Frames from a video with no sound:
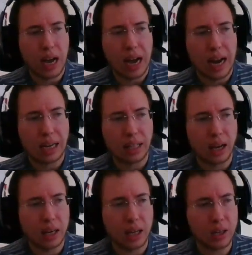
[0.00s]
I
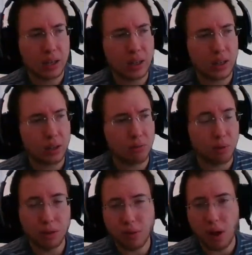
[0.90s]
like
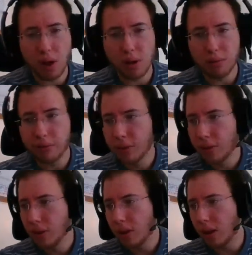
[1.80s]
RealVolve.
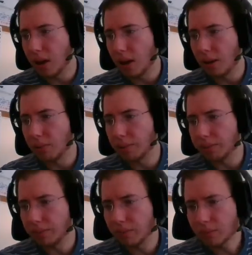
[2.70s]
Um,
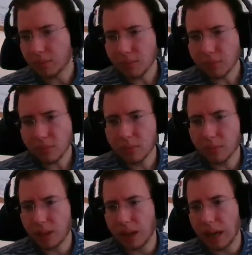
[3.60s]

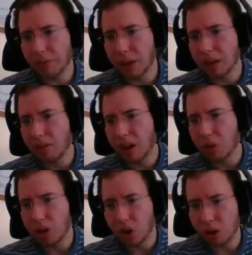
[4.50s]
I've played around
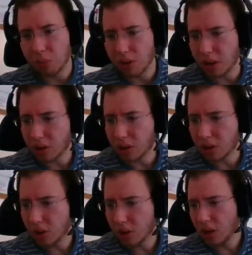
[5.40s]
with
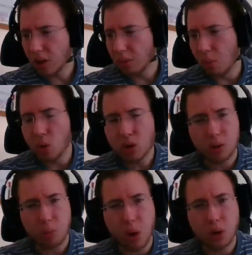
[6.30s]
Cumulus. Most
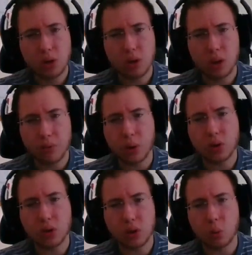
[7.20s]
of
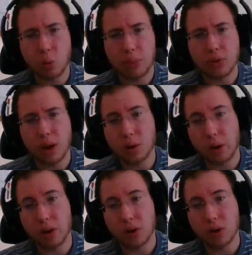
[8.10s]
those web
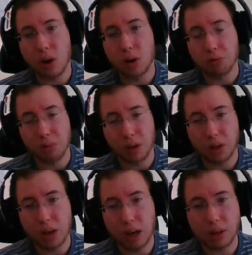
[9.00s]
softwares are real
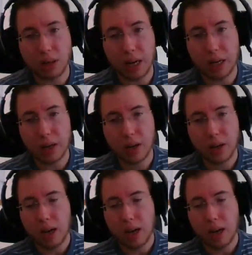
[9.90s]
estate related.